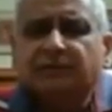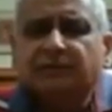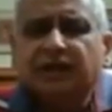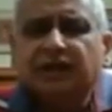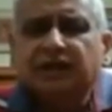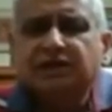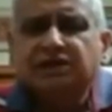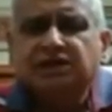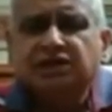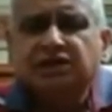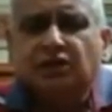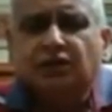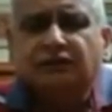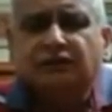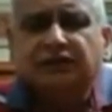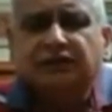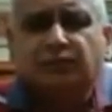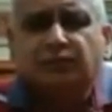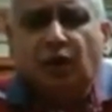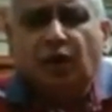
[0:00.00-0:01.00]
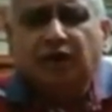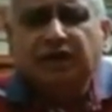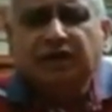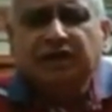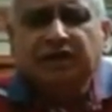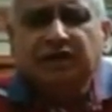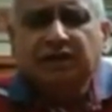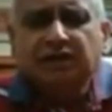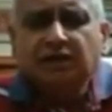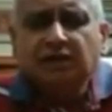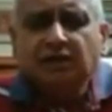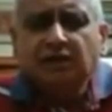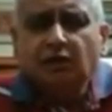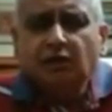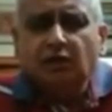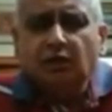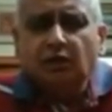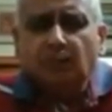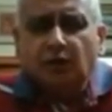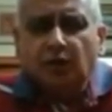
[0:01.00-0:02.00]
ability of the body
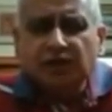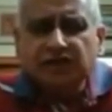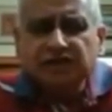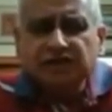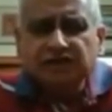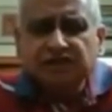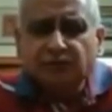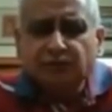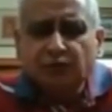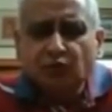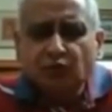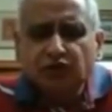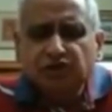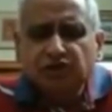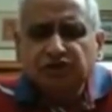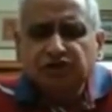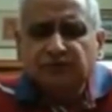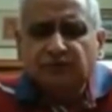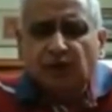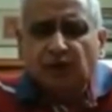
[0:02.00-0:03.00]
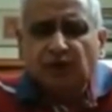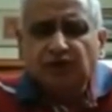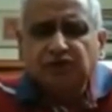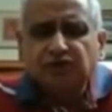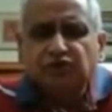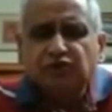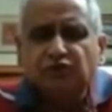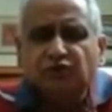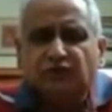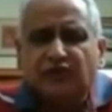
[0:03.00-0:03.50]
or body's immune response to